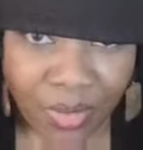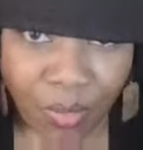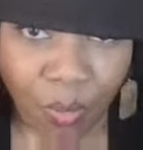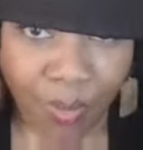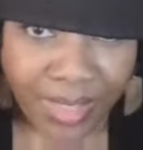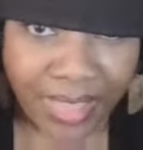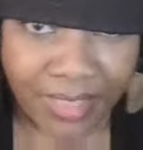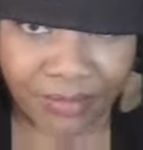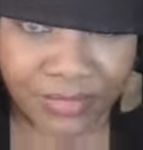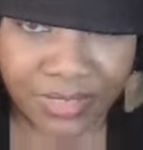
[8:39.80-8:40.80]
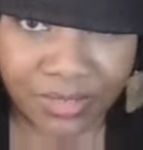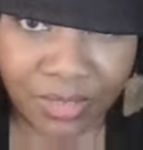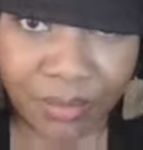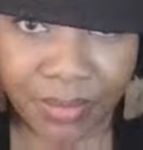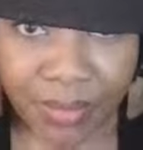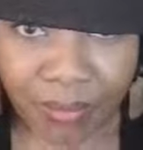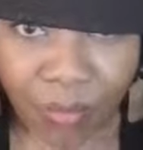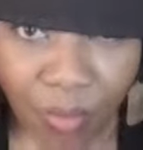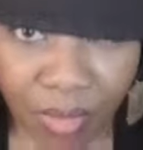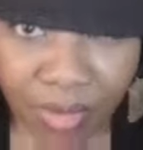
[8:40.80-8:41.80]
waves a little bit
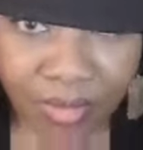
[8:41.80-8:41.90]
more,